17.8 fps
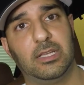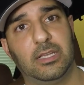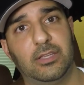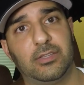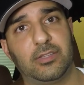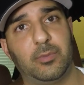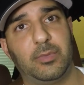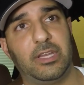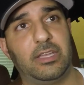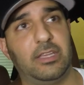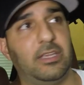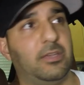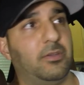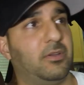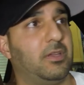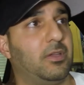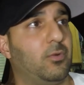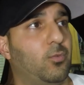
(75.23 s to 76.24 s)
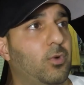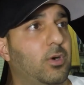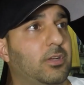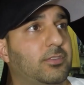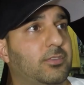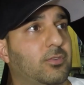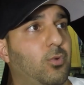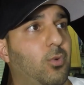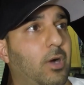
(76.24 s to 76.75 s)
I mean, it
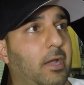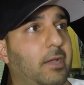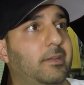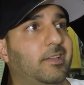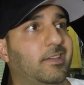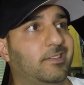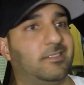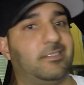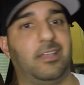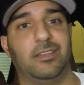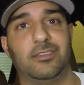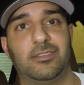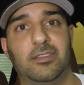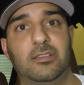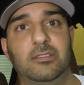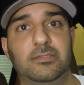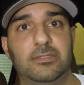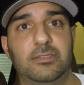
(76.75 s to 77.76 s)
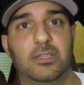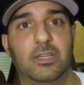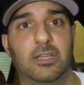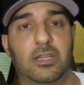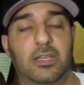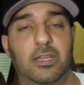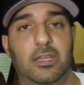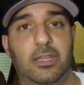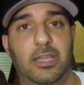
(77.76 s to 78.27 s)
was quite extensive,
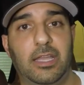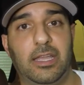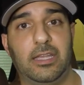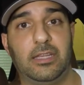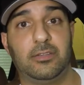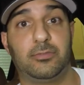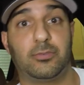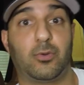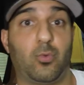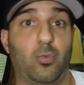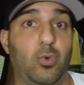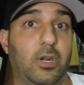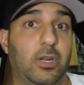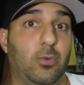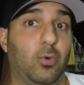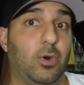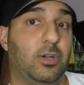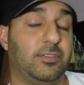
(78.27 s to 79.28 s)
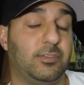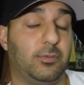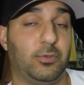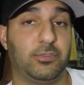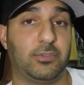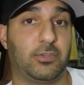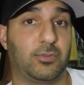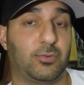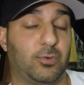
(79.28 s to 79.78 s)
and for what it was
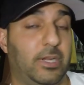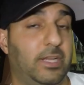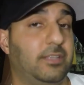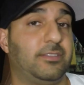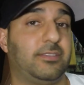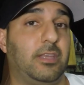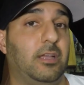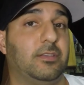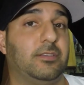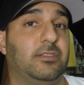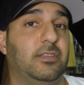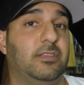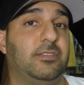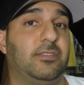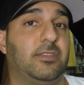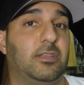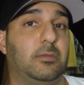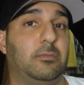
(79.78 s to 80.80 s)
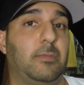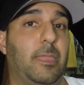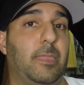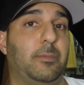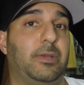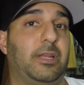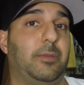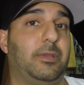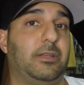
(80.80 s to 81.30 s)
a great sound system.
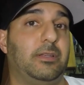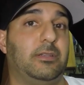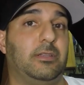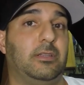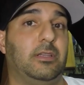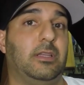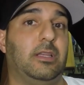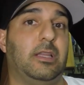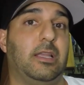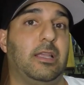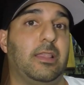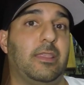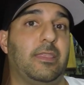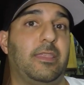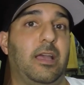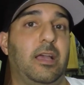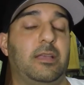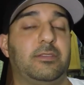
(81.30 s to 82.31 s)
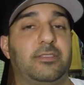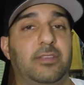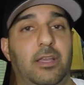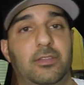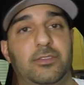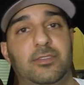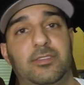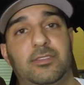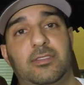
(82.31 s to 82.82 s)
But I mean, that
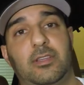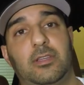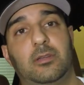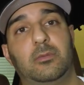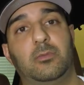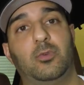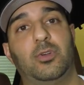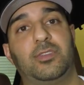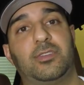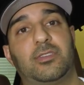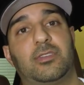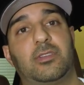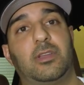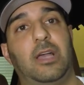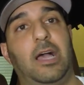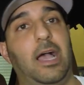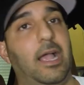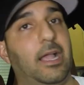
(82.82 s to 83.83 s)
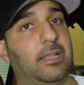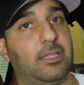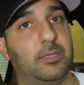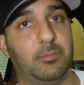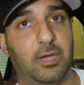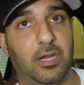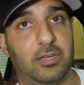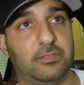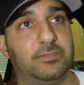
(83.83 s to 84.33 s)
sound system was highly
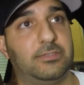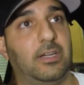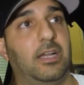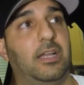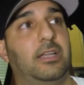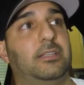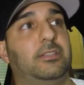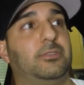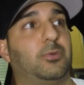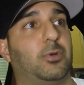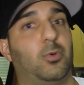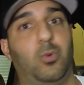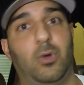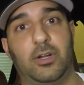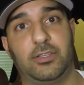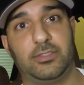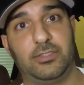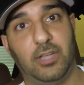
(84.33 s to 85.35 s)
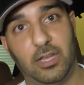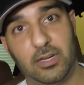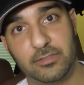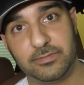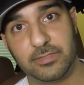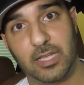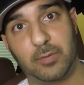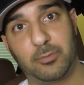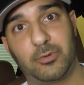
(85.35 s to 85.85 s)
modified, required a ton of
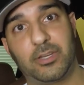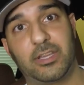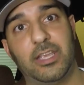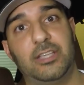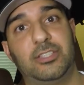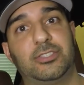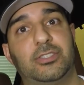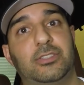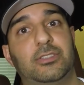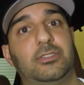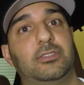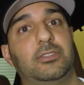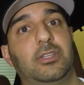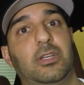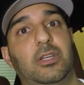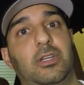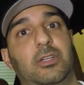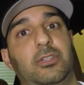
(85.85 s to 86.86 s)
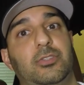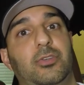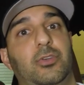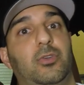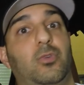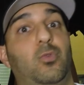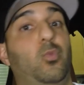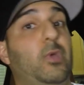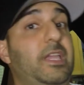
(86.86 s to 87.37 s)
fabrication,
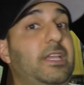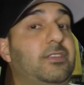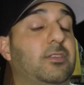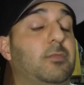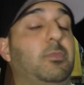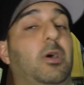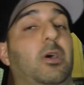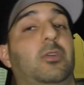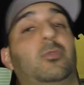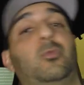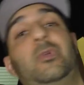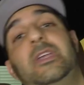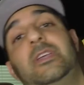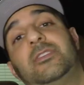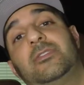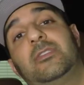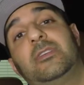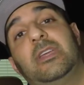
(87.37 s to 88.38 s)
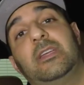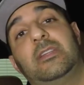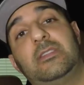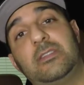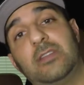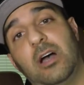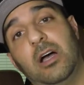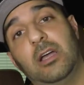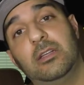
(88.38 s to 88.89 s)
took weeks upon weeks to get
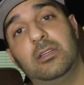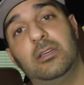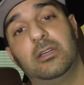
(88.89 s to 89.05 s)
done.